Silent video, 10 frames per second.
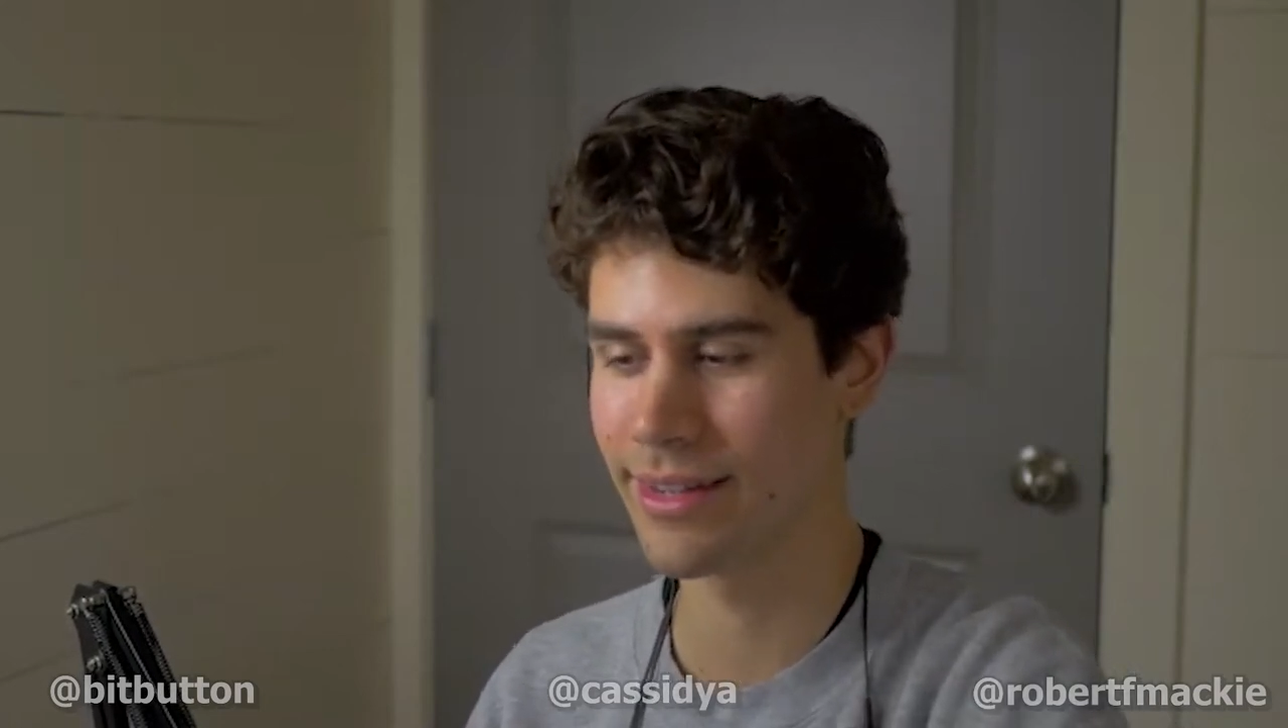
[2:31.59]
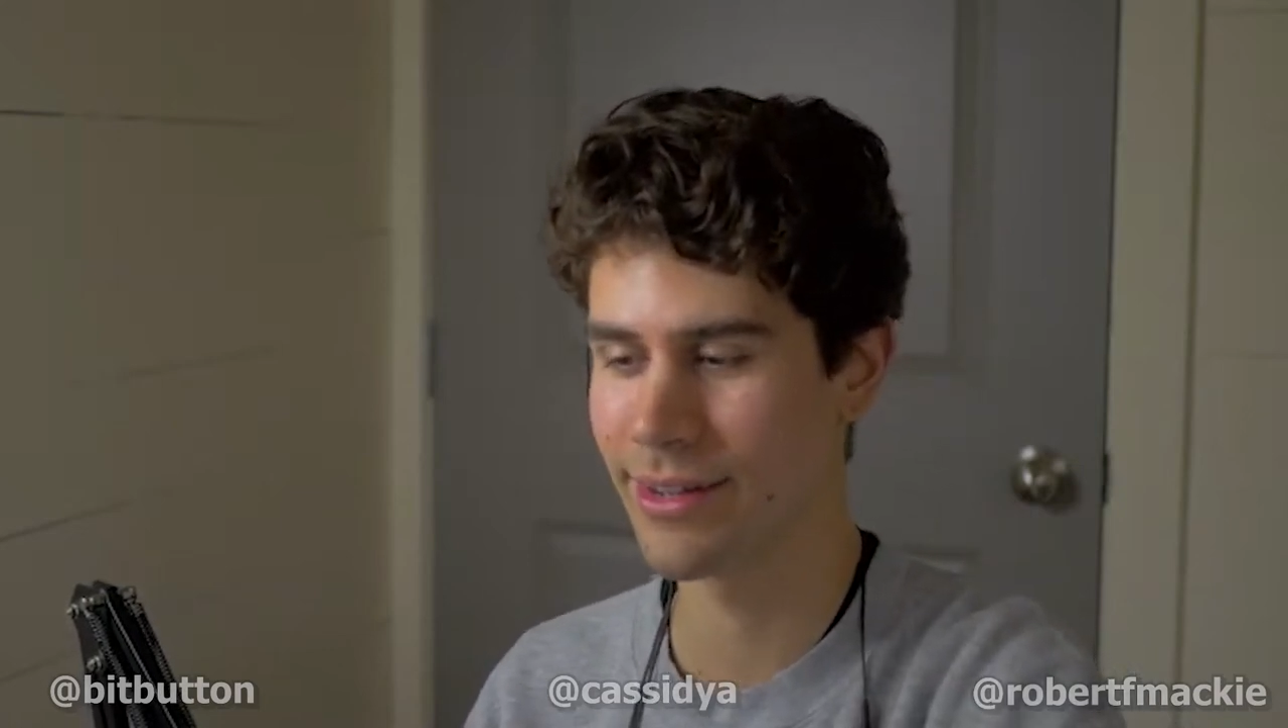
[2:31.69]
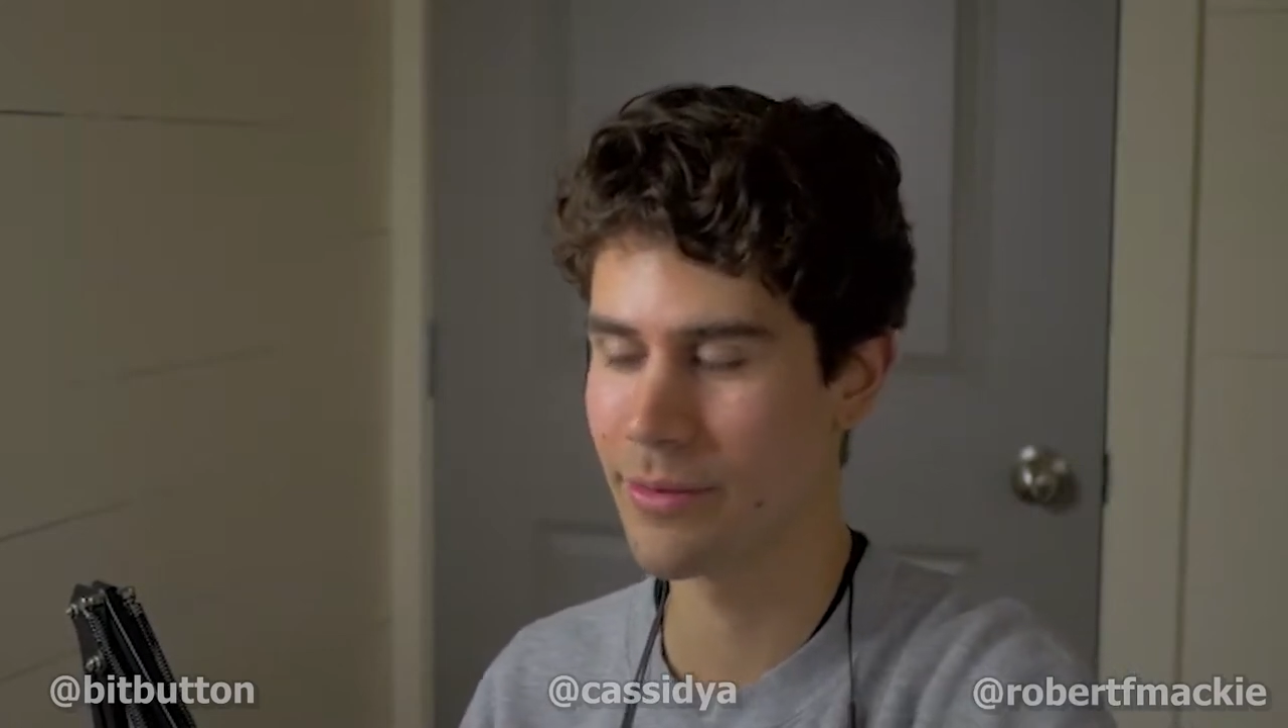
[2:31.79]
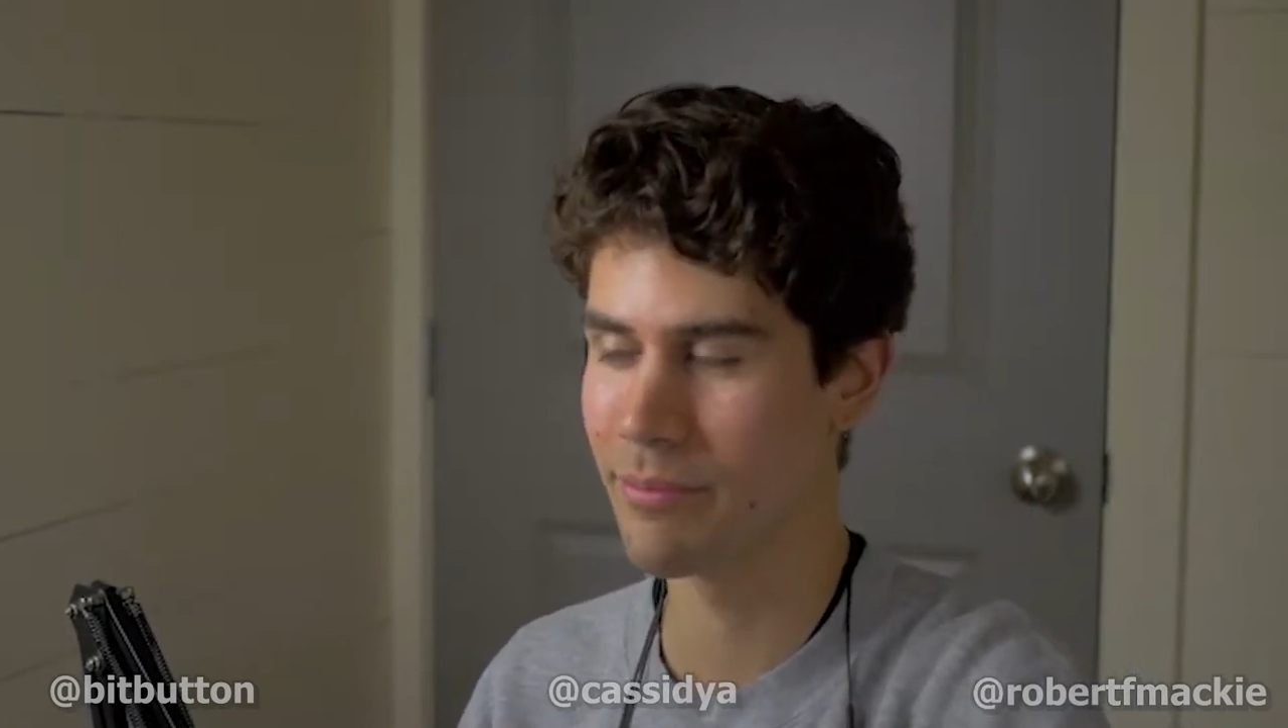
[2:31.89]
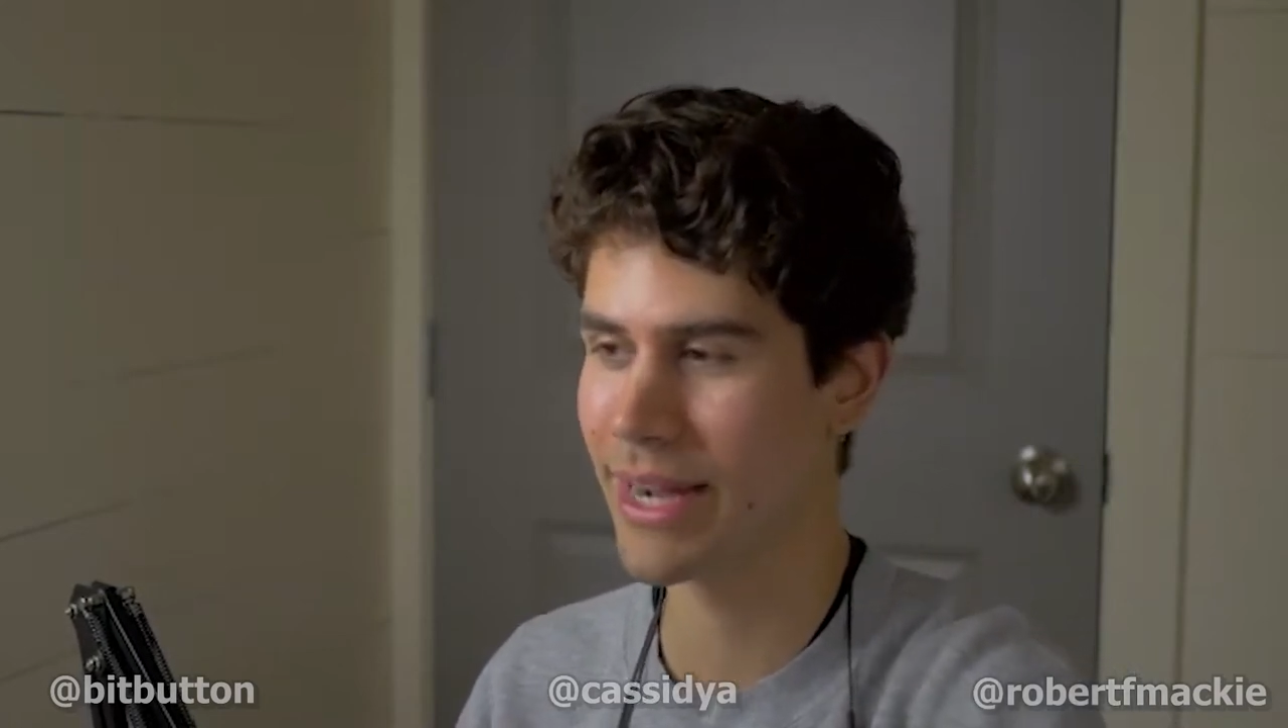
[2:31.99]

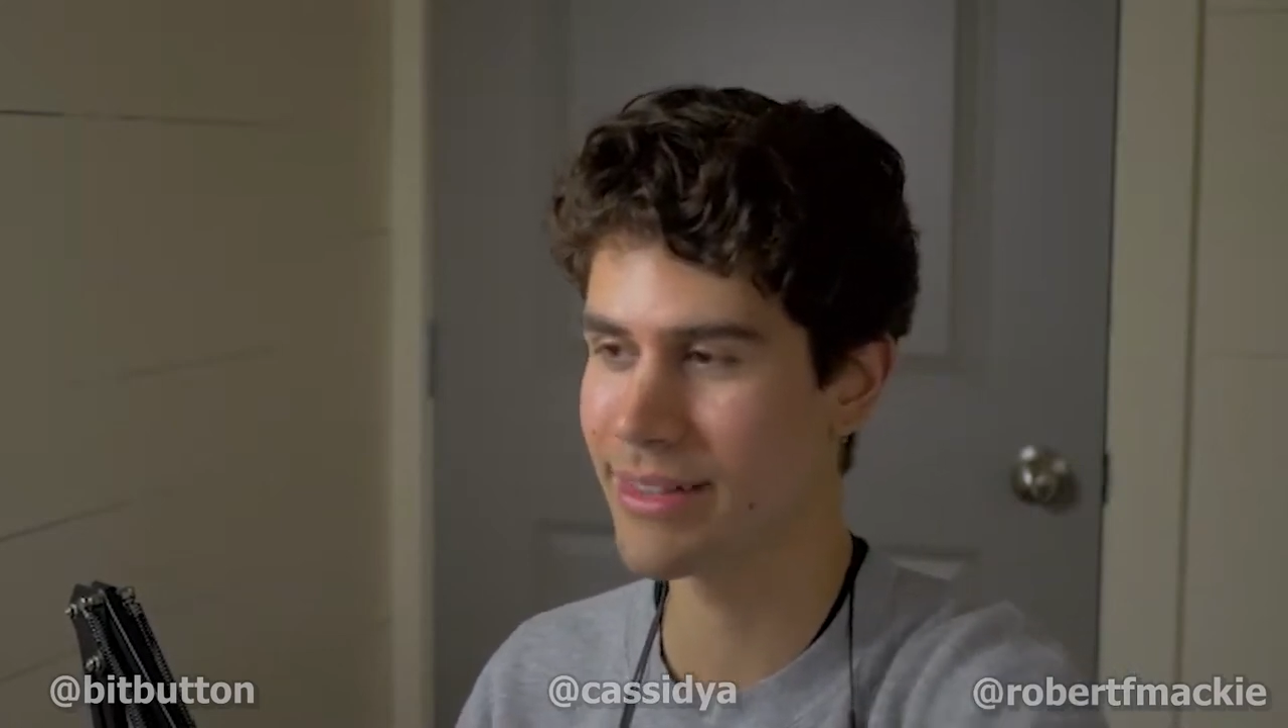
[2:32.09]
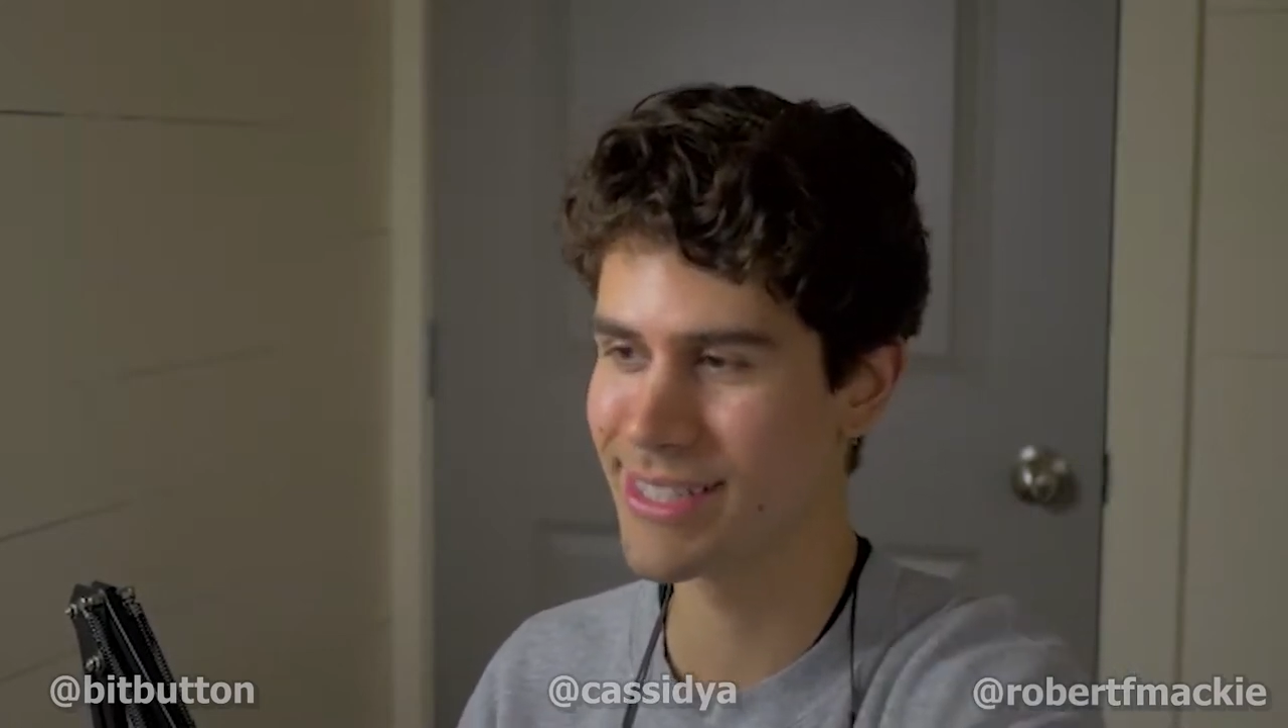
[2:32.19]
on Miley